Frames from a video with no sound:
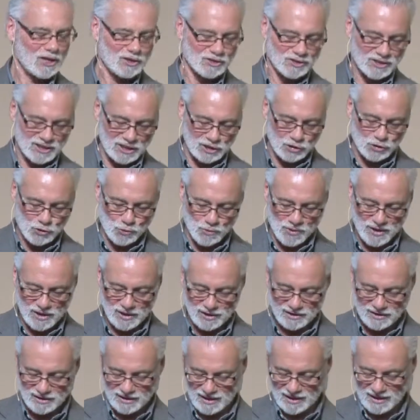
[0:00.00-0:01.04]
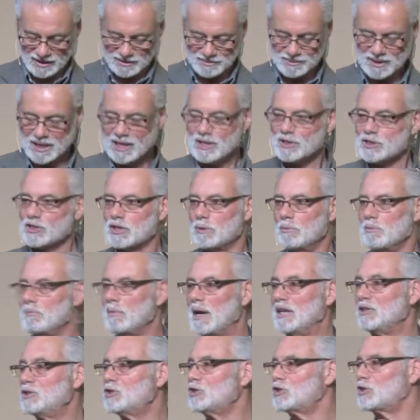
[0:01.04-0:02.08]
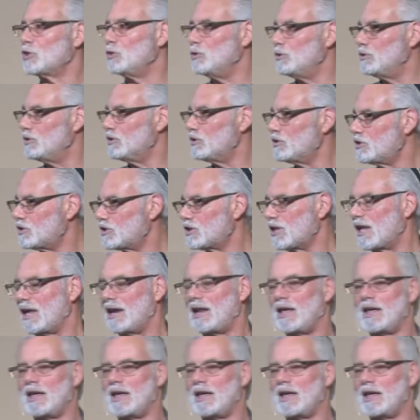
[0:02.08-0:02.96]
teach with and some of my students that